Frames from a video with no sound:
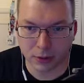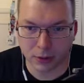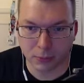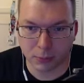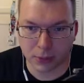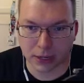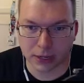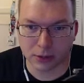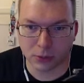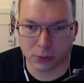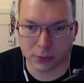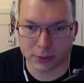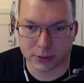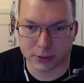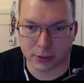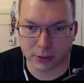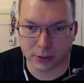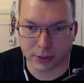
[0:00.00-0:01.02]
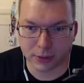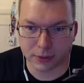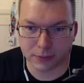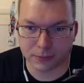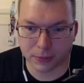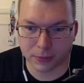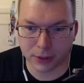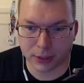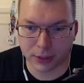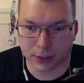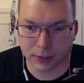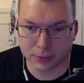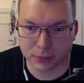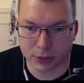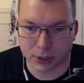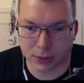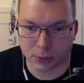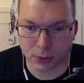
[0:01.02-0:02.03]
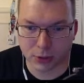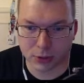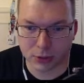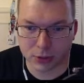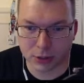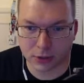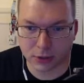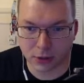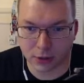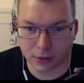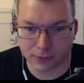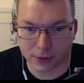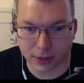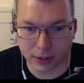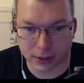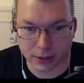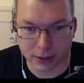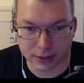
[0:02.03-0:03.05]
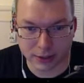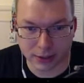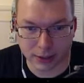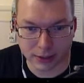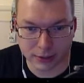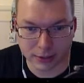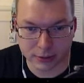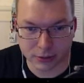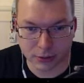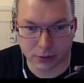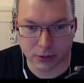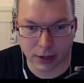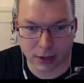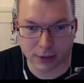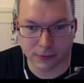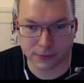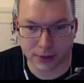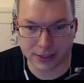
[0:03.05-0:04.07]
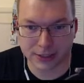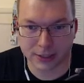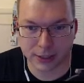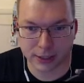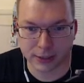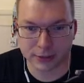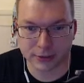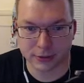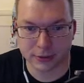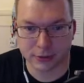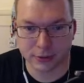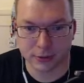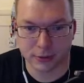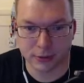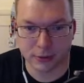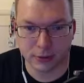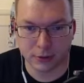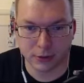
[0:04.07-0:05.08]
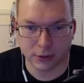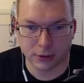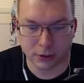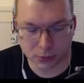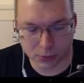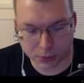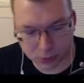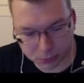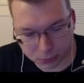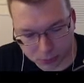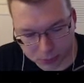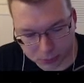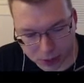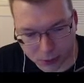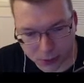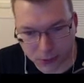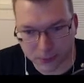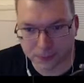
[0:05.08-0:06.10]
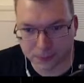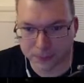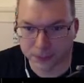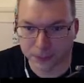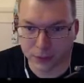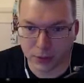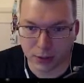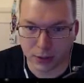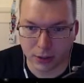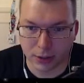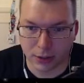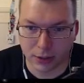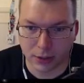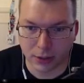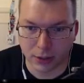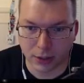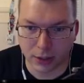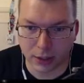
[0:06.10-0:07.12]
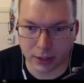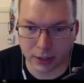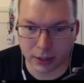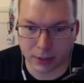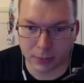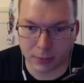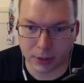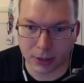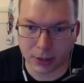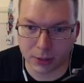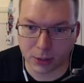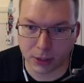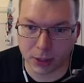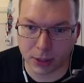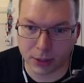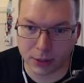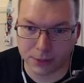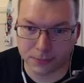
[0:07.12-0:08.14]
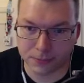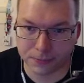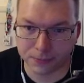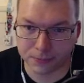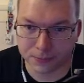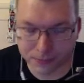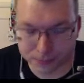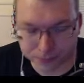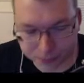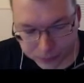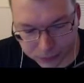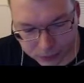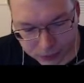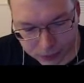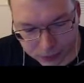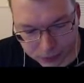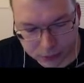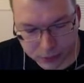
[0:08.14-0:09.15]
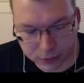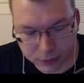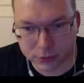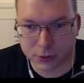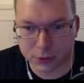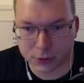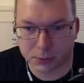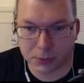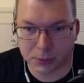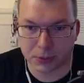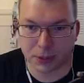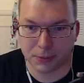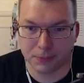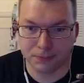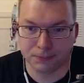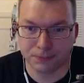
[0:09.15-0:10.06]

But I got a little ways to do that. So now we're going to turn on SAS, turn off SAS, just so we don't burn power. And then we're going to head in. So let's speed up time.